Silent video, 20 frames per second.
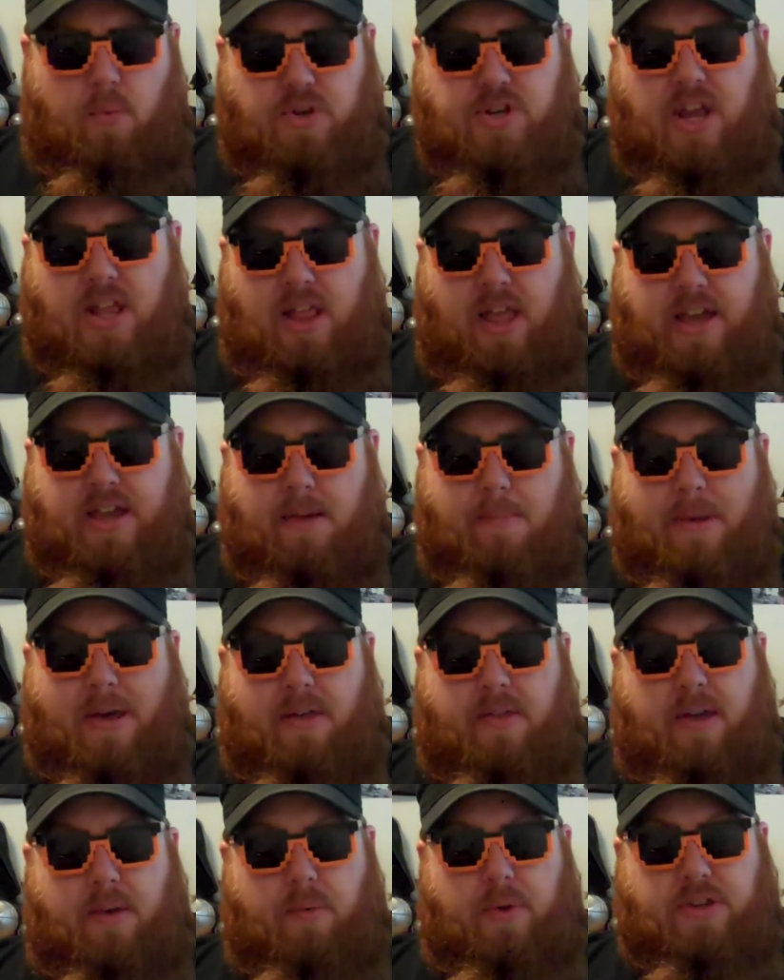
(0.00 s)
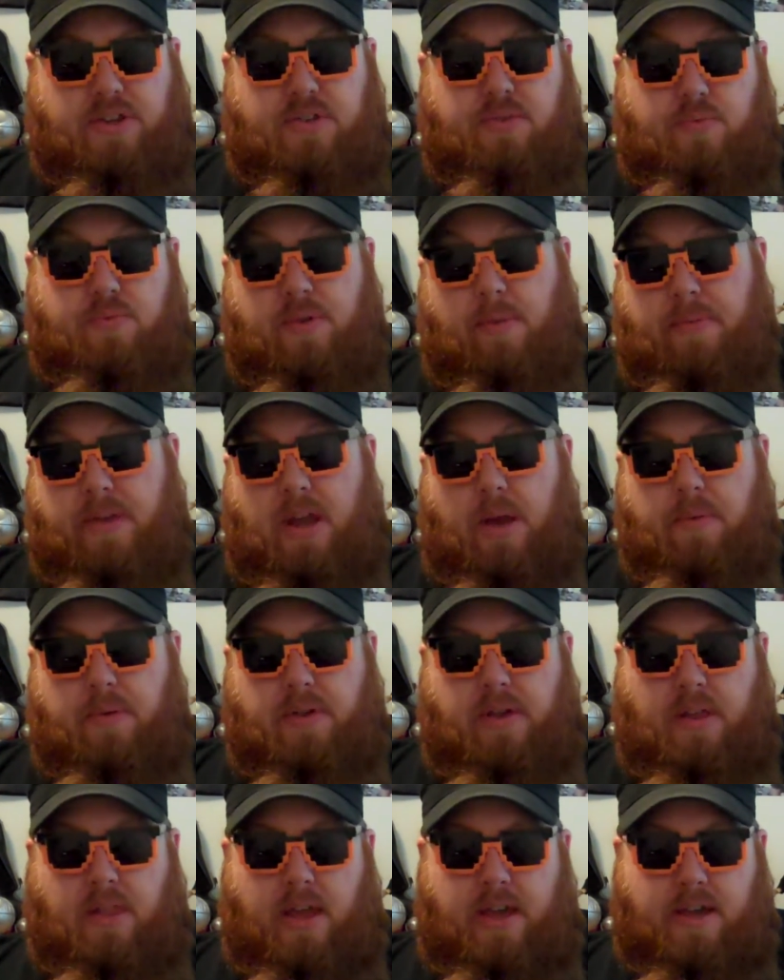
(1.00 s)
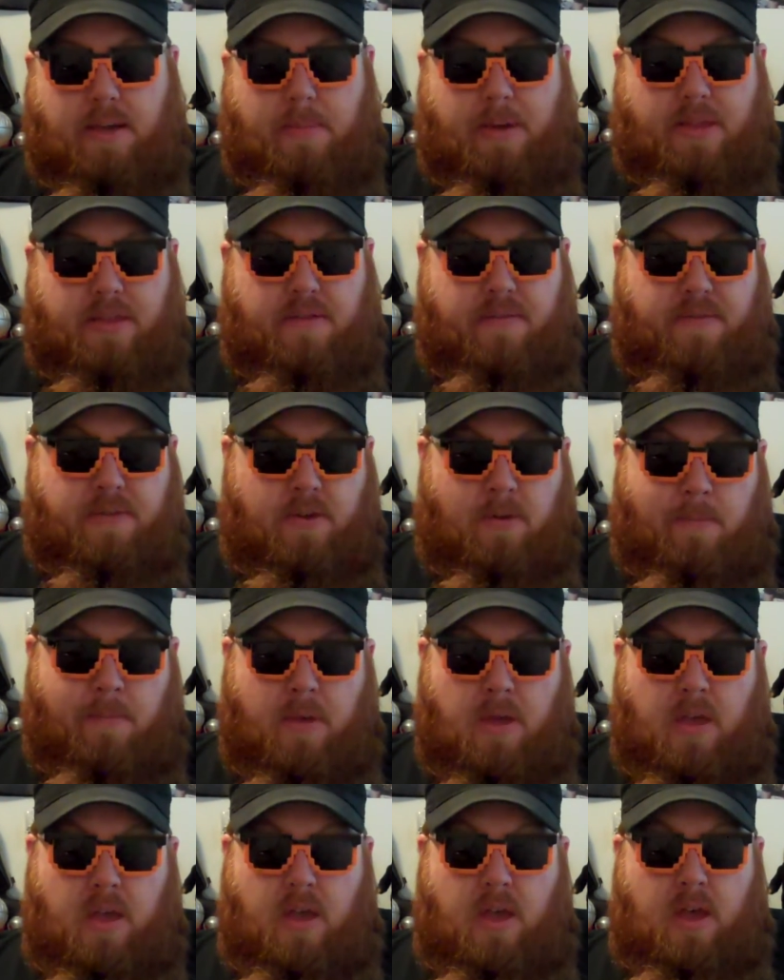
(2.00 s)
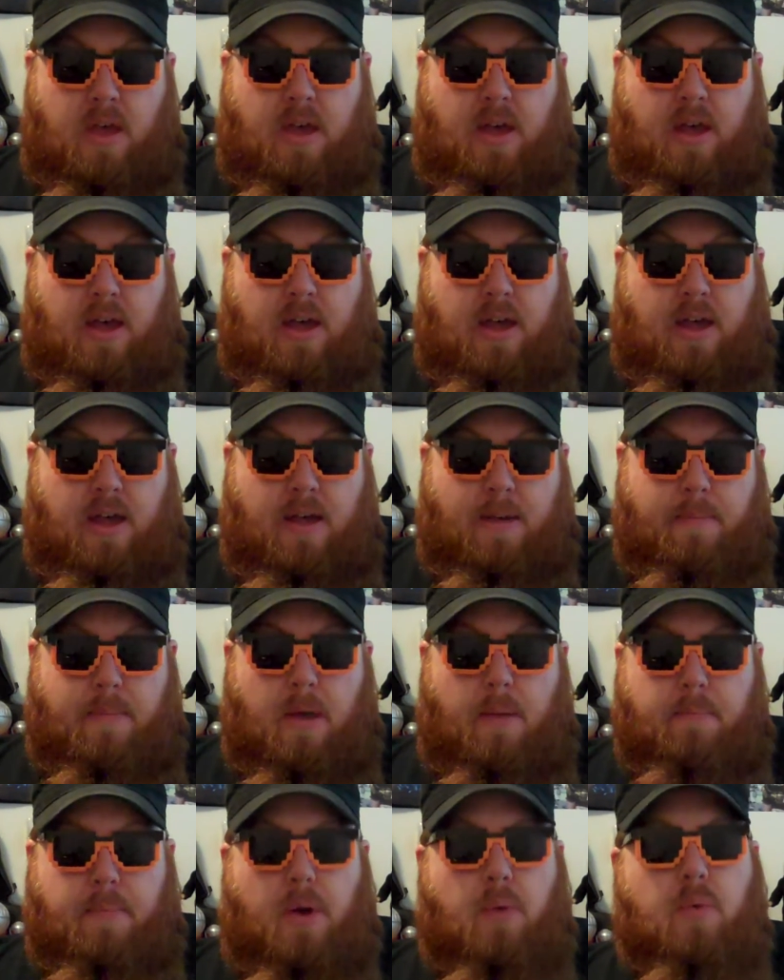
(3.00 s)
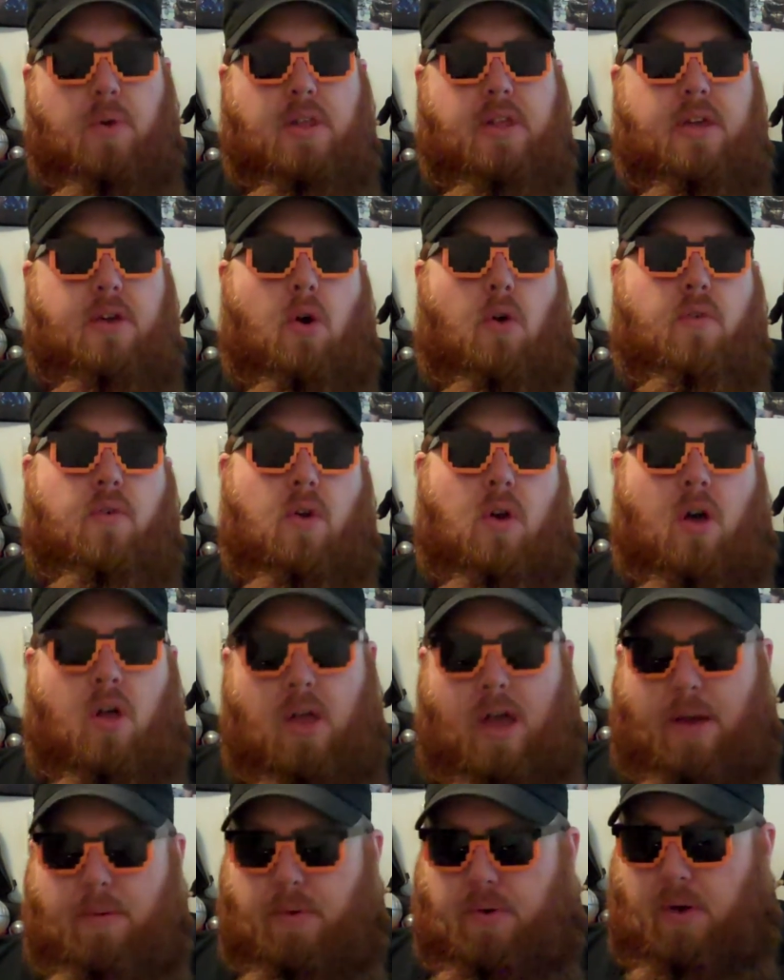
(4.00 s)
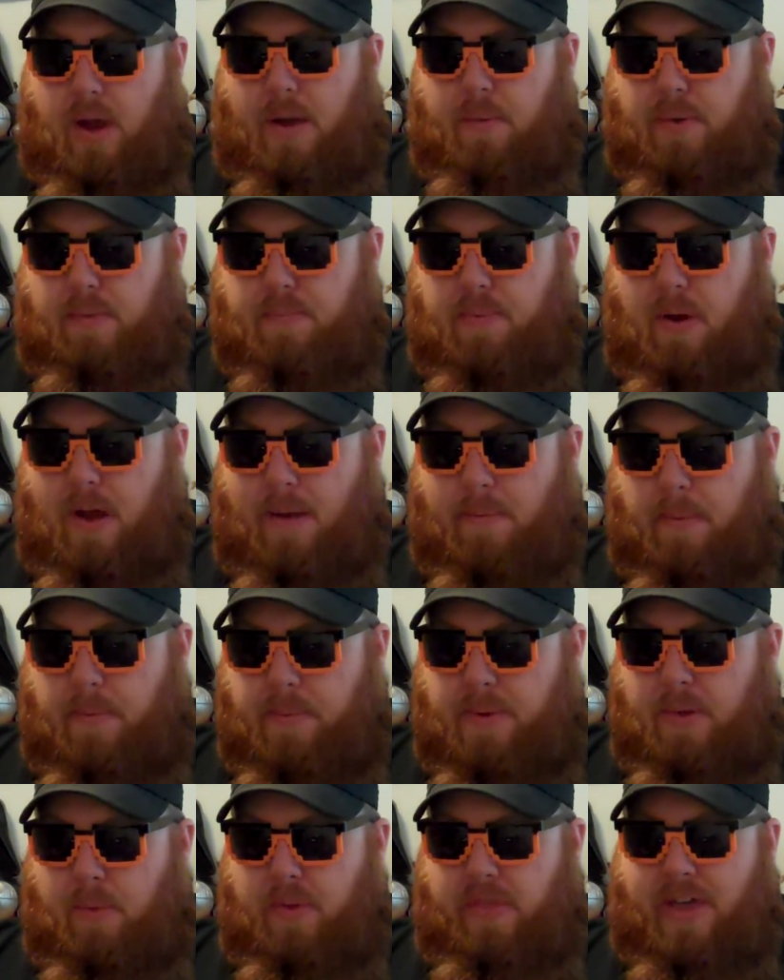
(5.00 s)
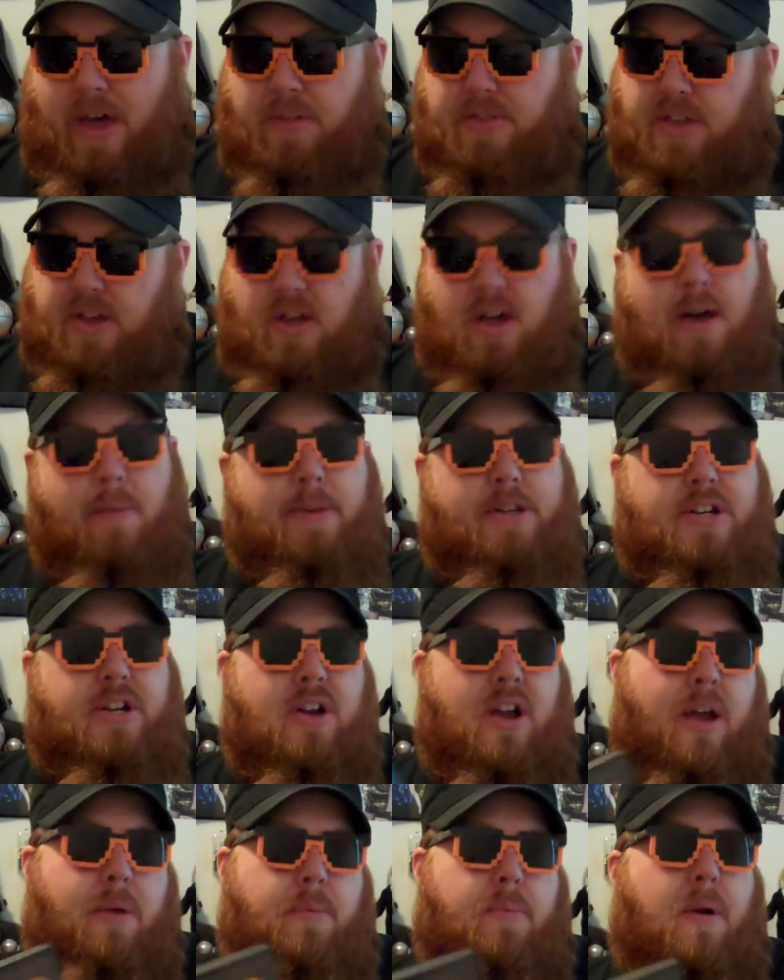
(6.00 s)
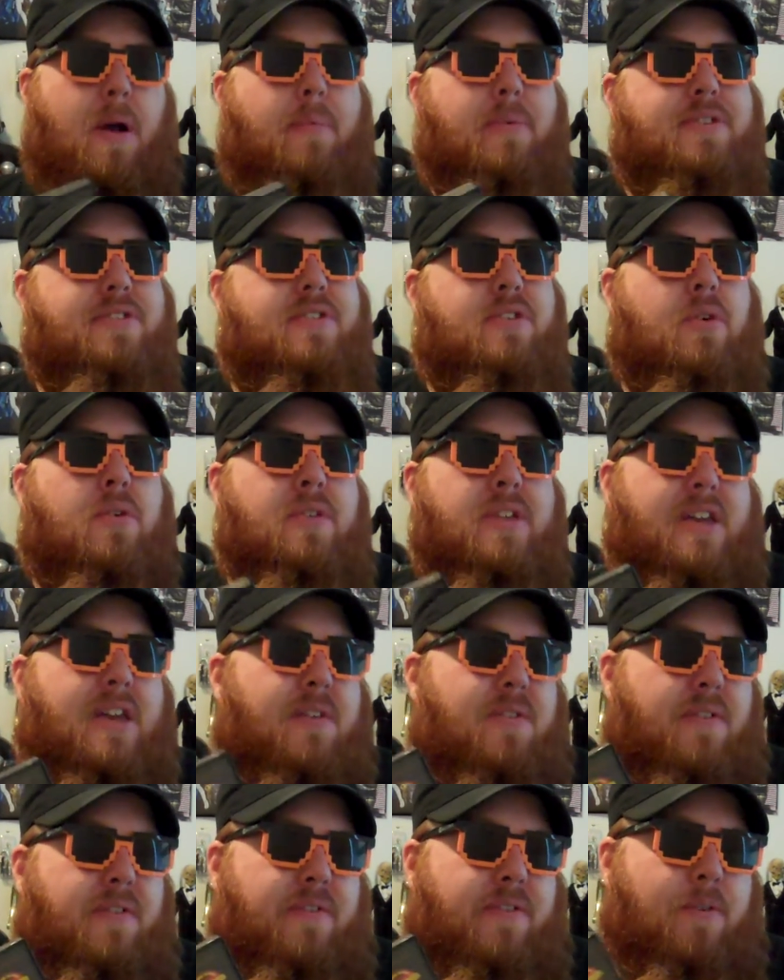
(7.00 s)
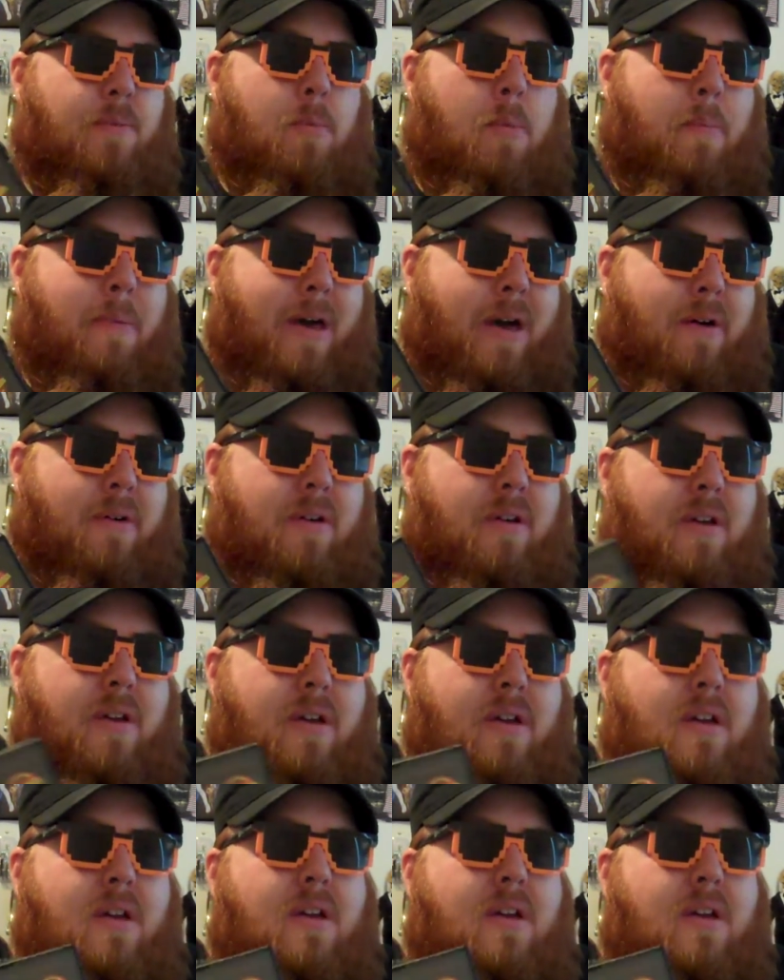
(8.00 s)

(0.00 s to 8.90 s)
which is something I really like about the film. But really, overall, I would probably, without the commentary, I would probably still only give the film about